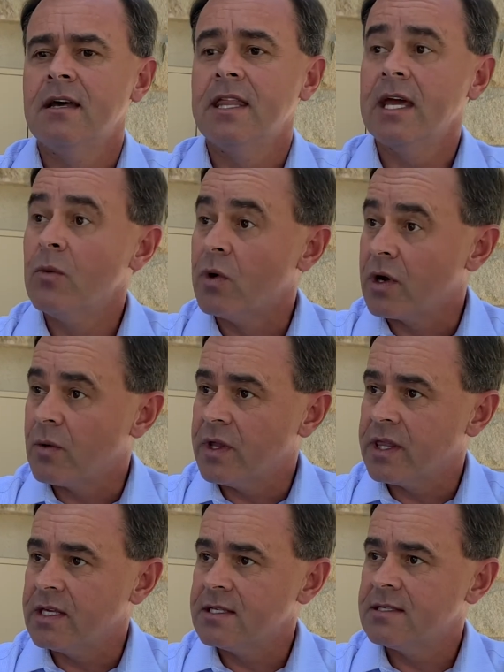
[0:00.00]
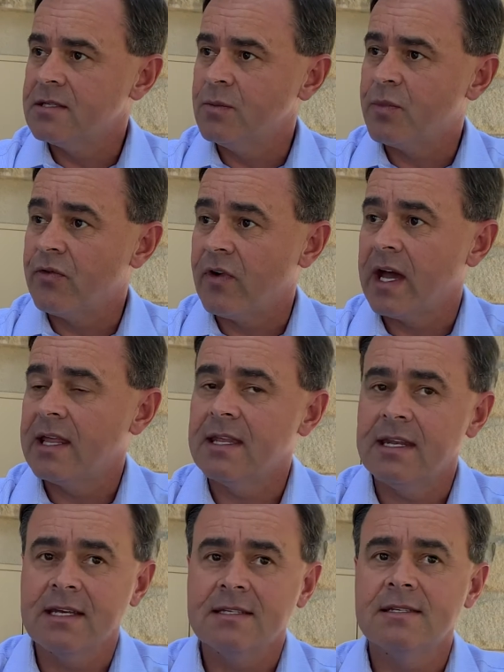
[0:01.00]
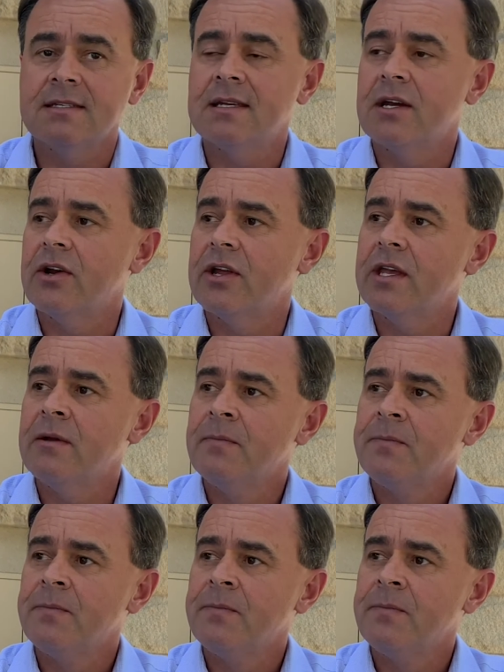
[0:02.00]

they work with us to provide the necessary